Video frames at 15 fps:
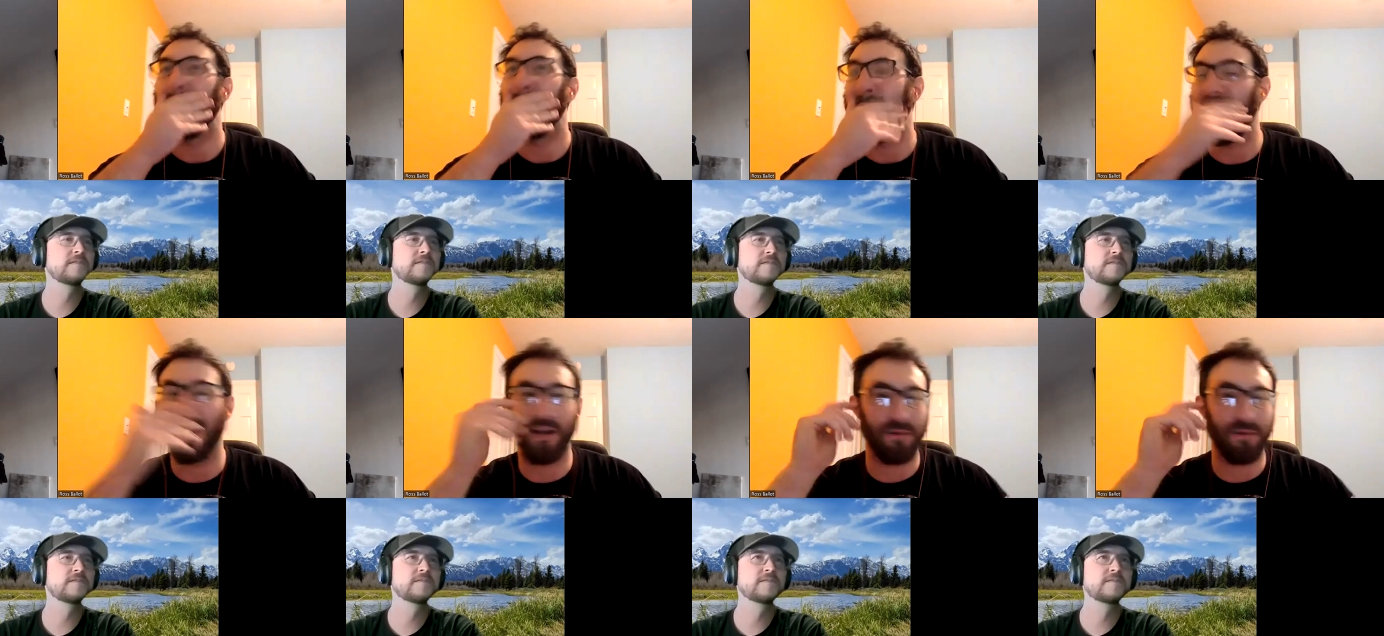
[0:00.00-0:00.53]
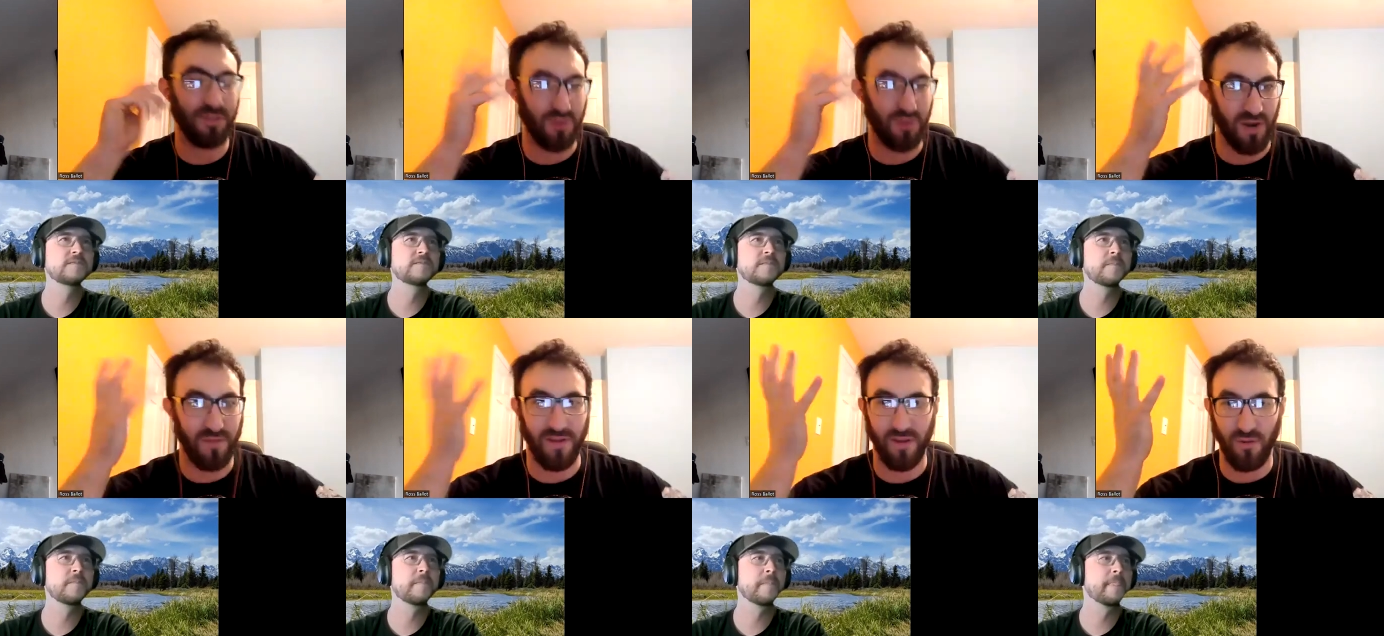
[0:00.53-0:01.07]
Speaker 1: and I was trying
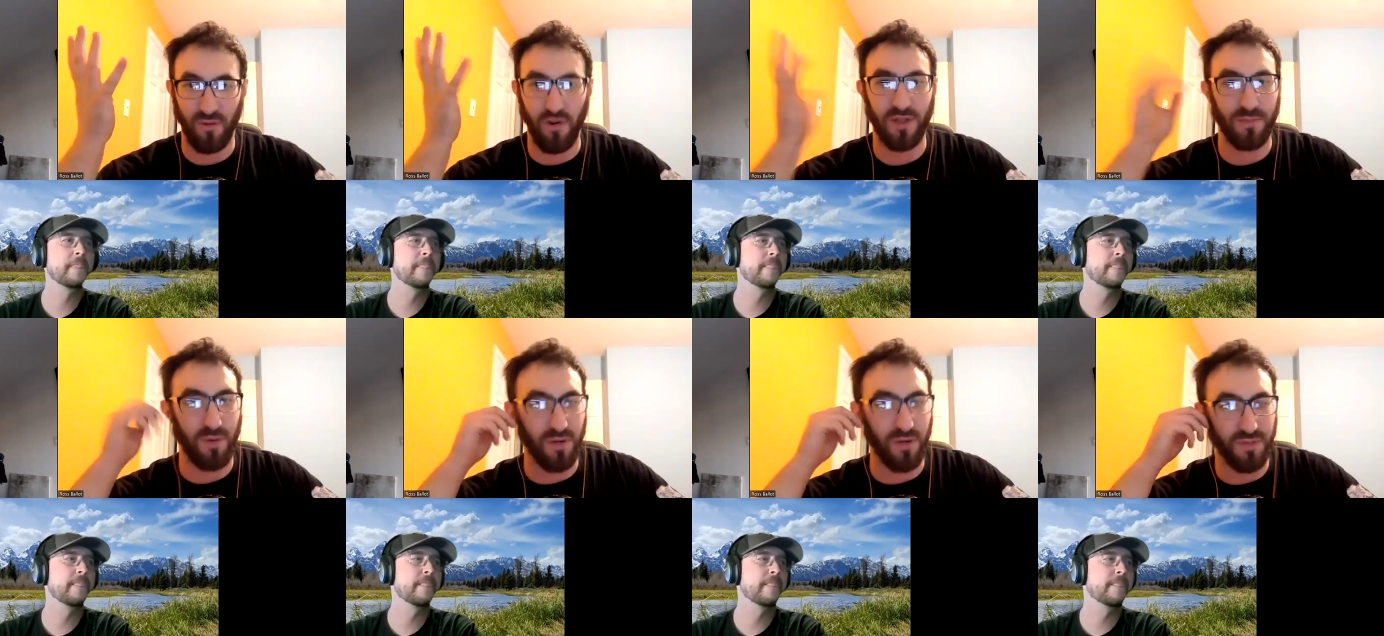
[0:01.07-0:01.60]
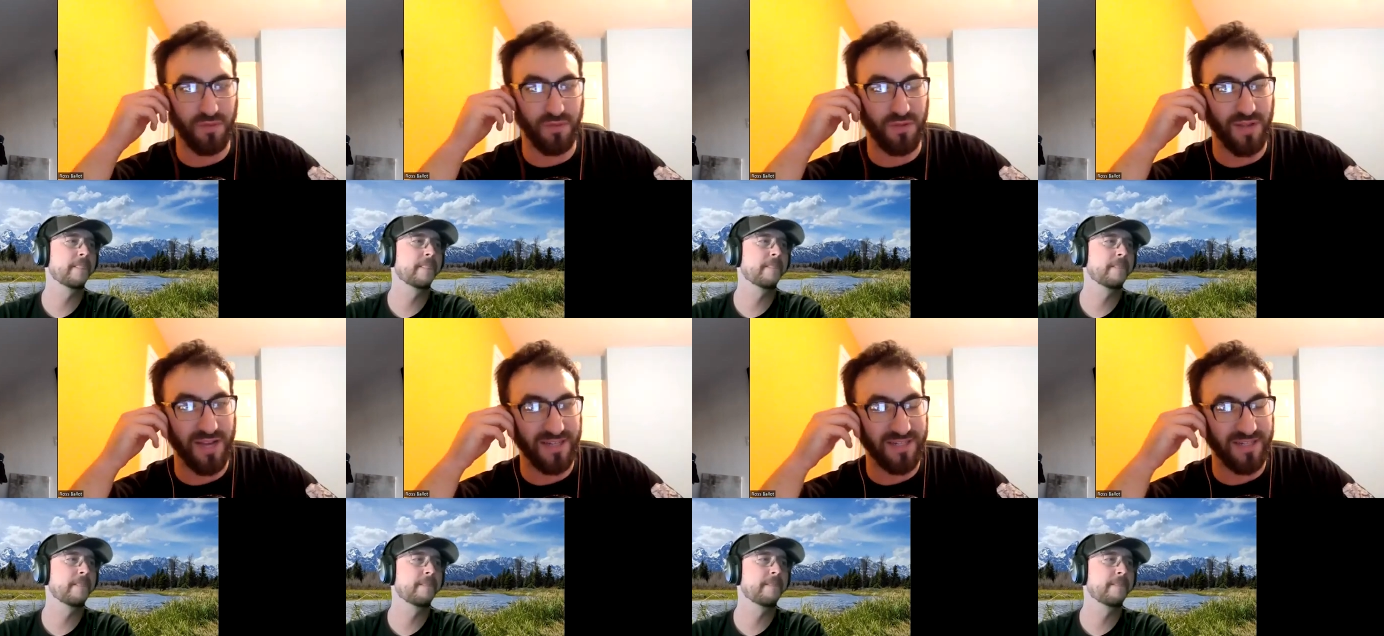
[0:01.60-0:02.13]
to find crossbars for the
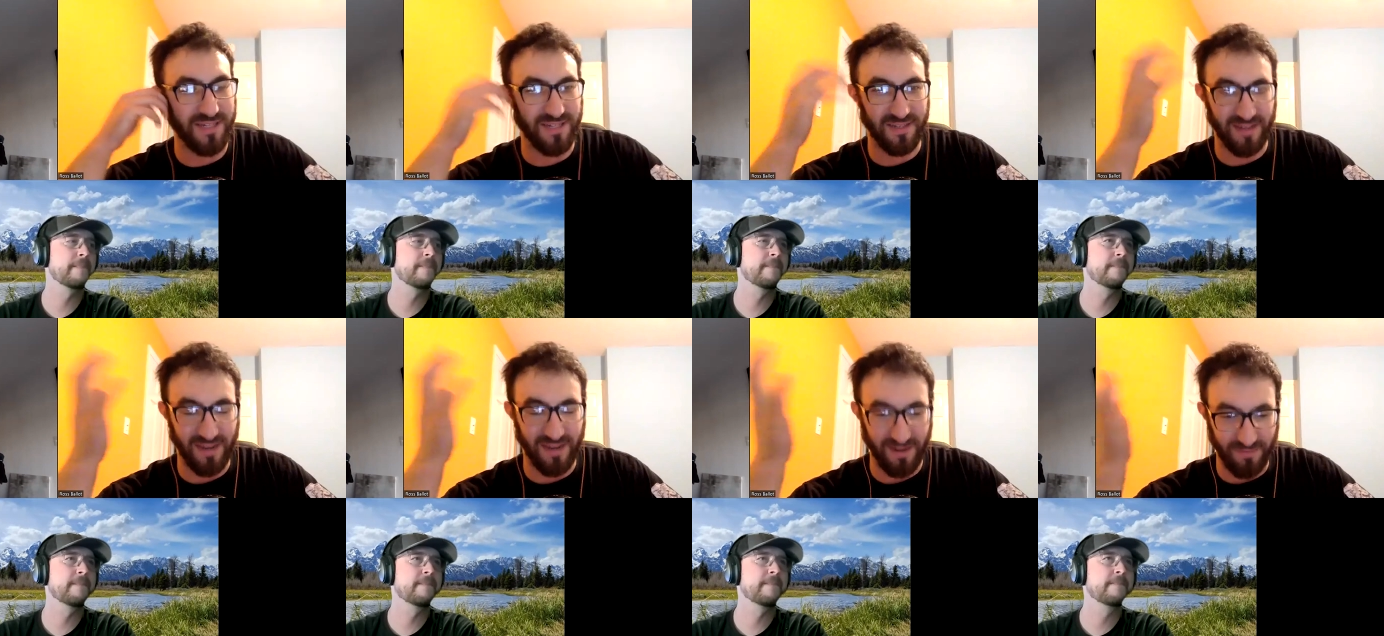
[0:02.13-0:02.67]
Lexus, and, and I